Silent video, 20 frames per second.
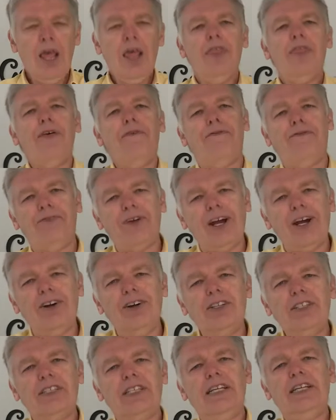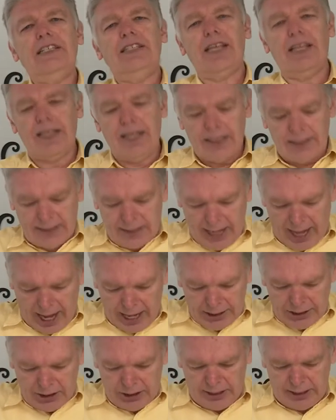the Pharisees and the
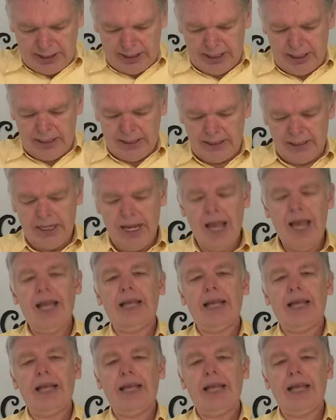Sadducees